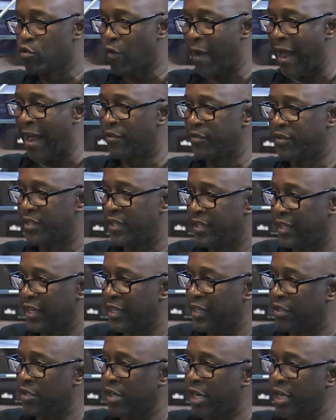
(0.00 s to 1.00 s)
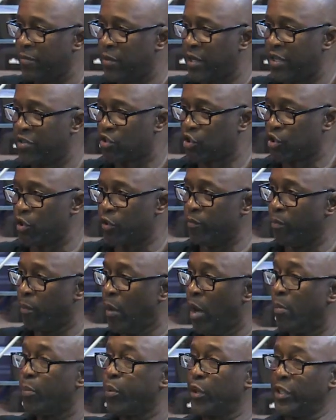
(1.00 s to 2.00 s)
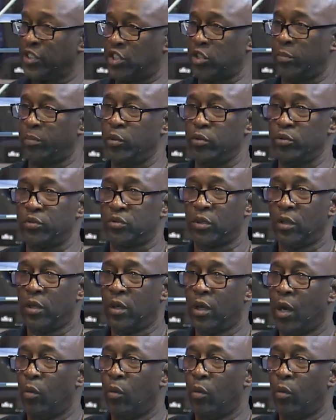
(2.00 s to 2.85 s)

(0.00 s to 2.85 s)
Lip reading: grounded in certain principles.